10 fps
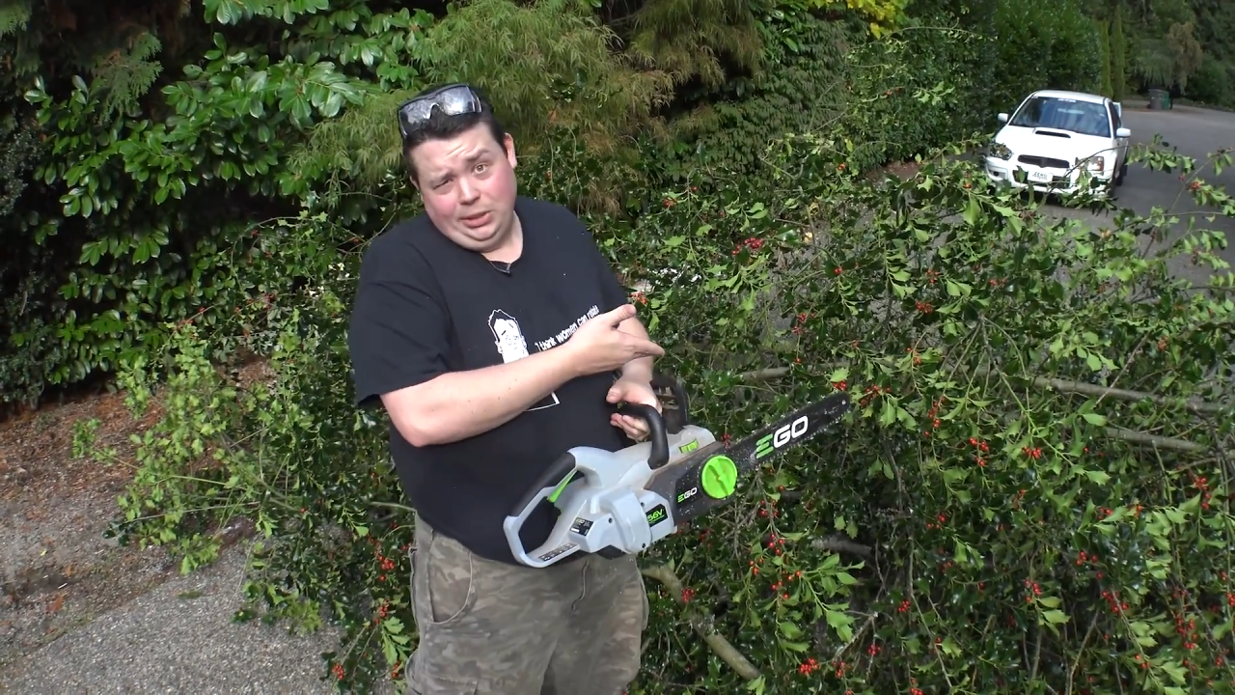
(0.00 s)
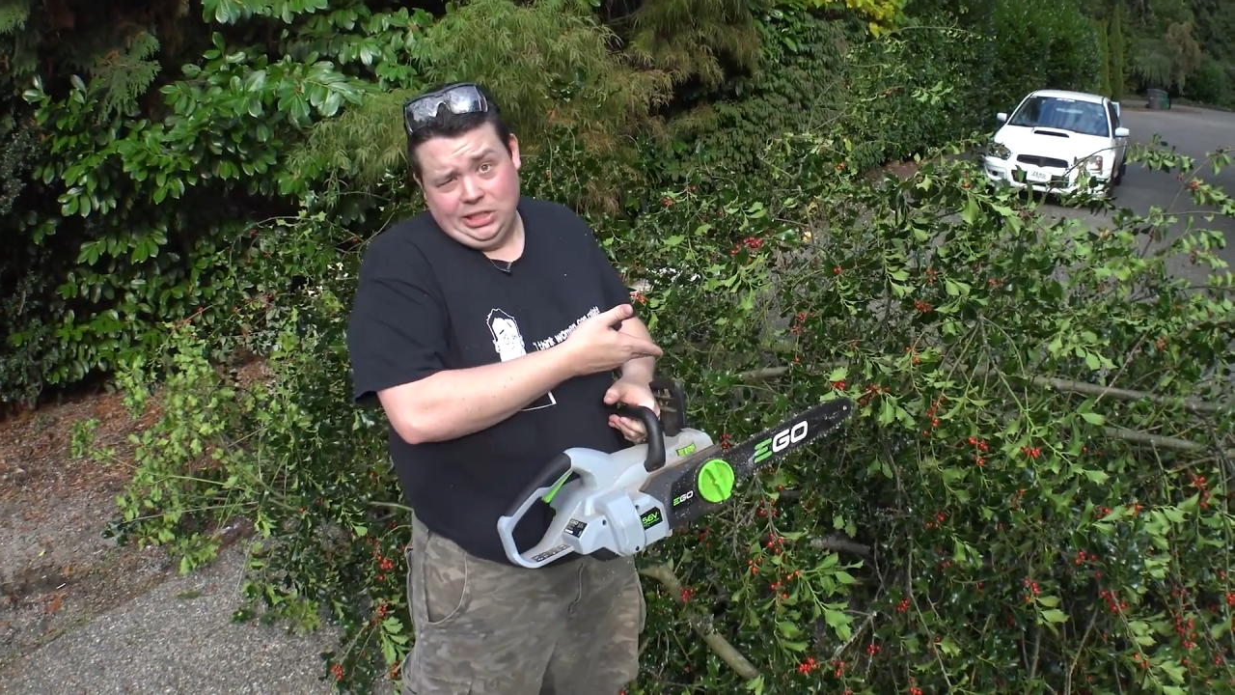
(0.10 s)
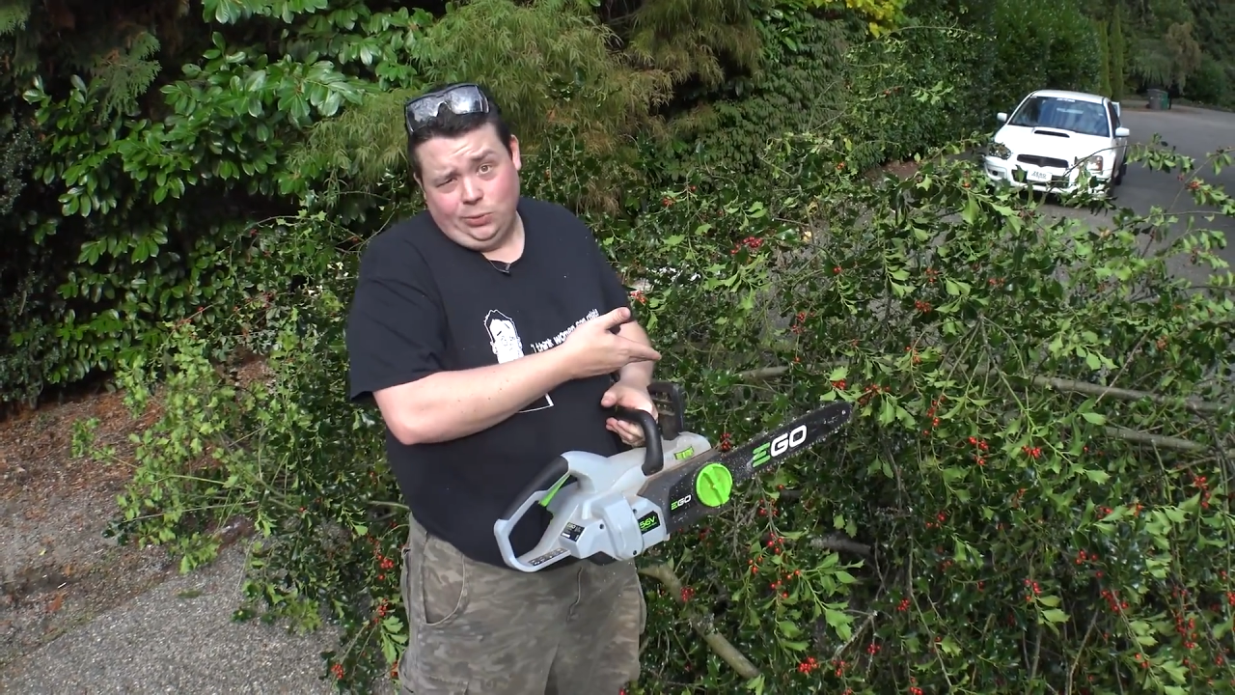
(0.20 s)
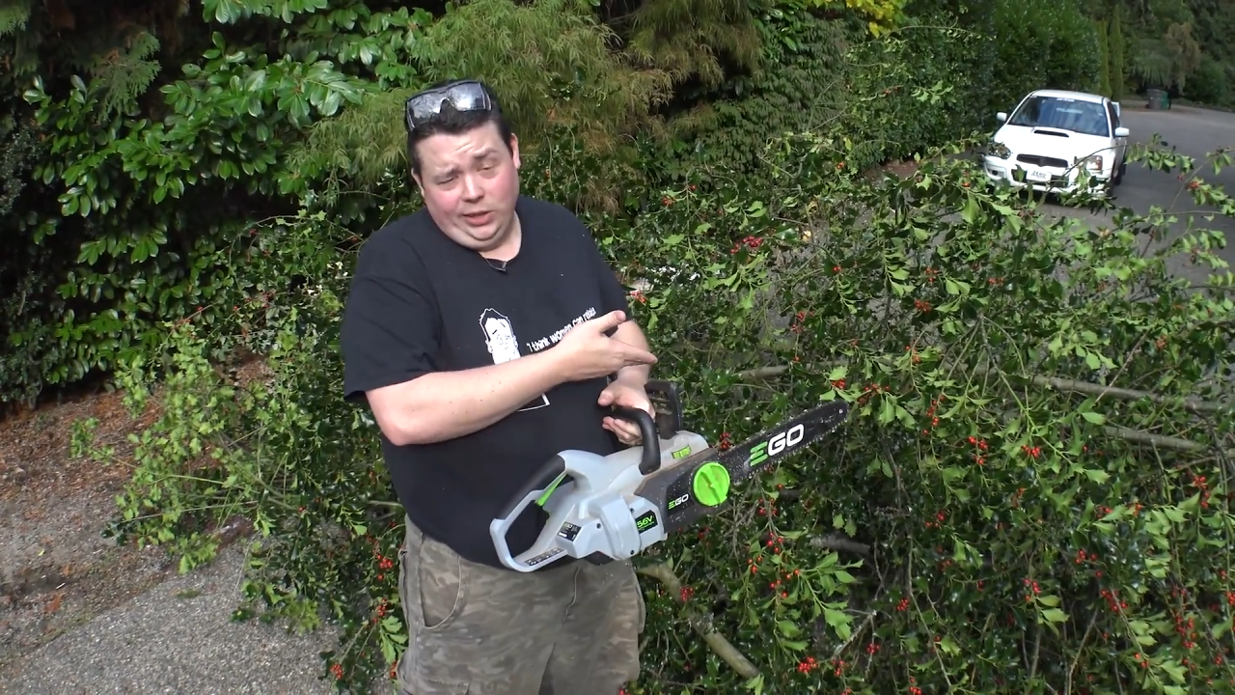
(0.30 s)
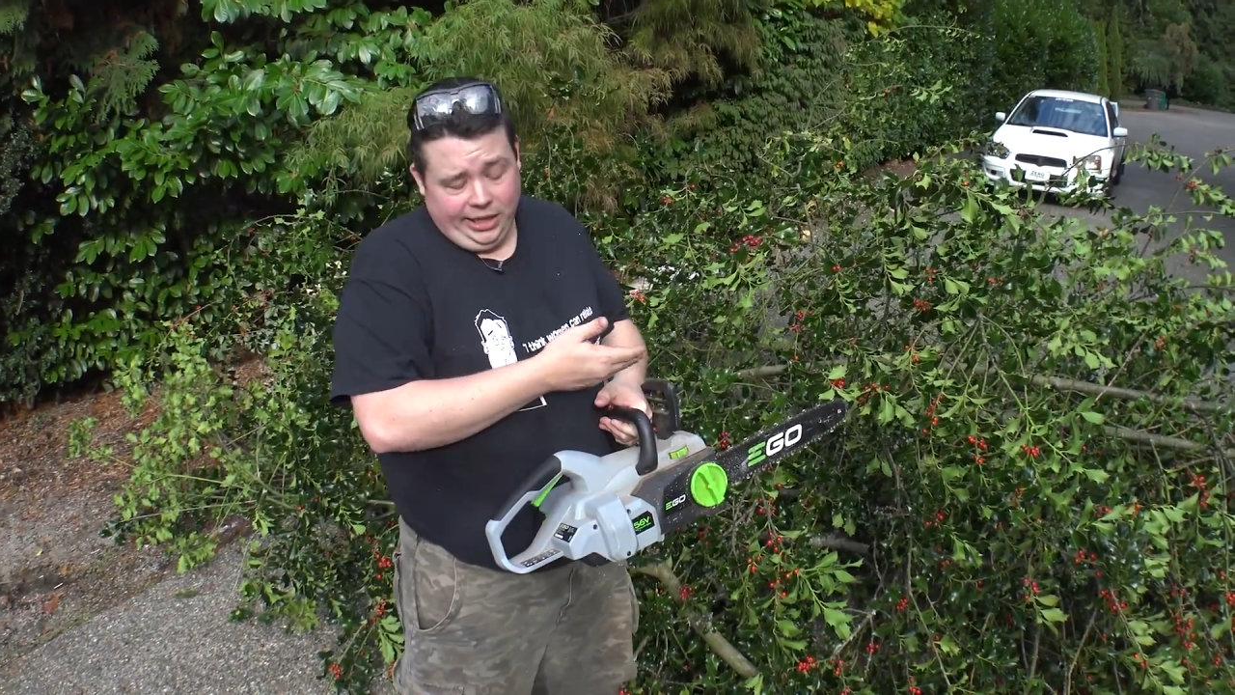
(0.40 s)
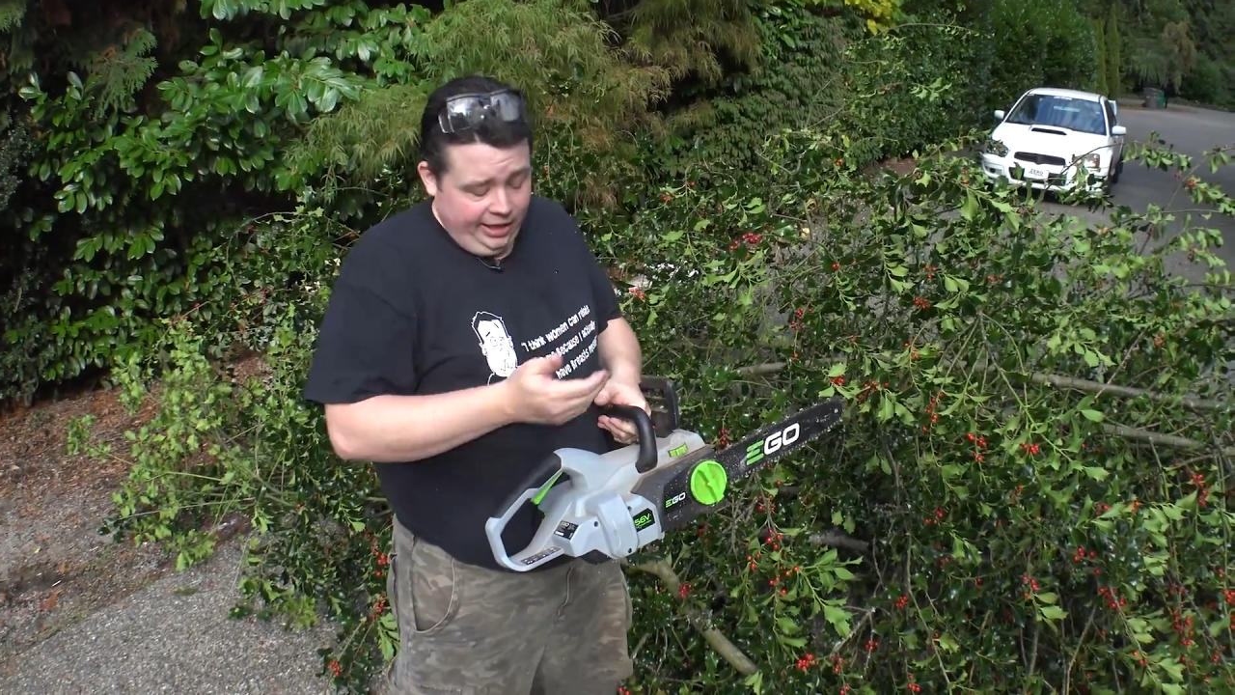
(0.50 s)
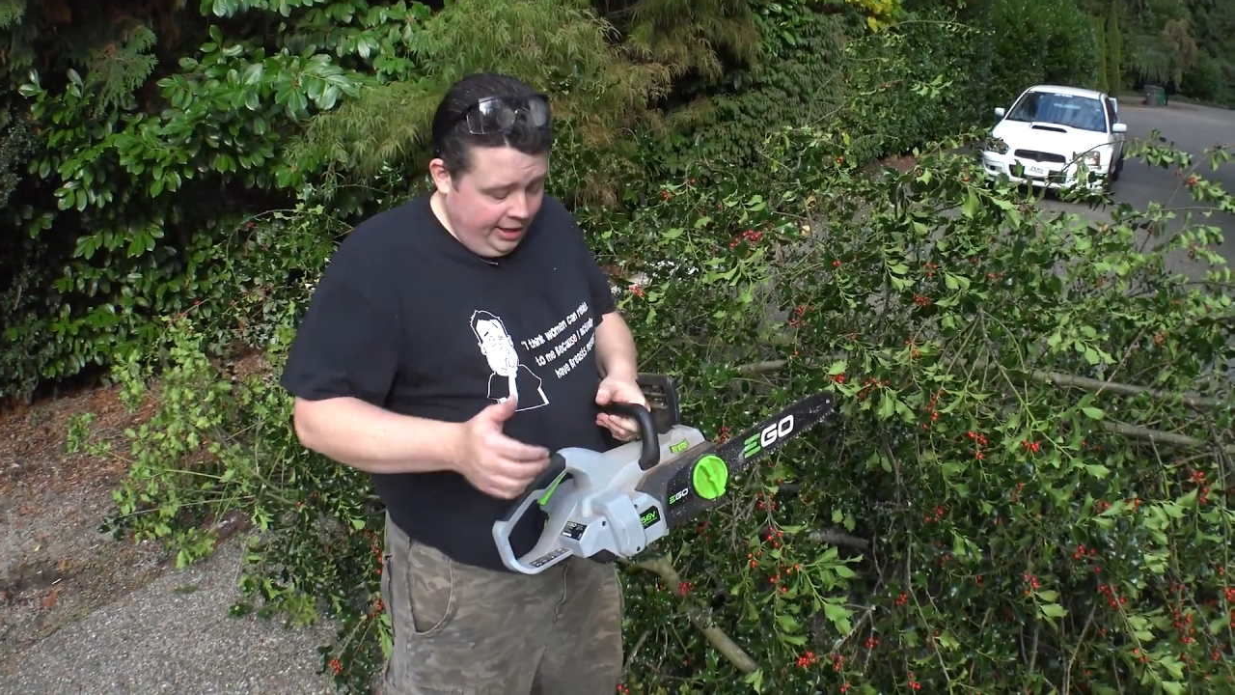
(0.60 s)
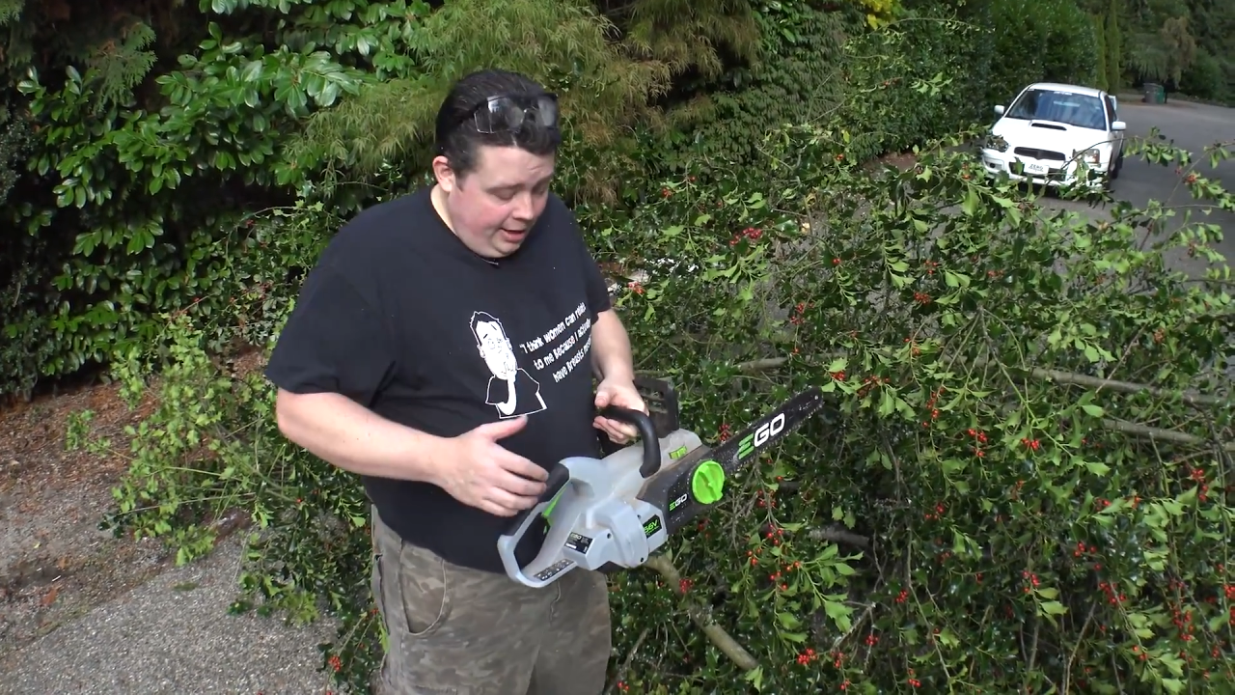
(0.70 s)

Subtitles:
beast with it.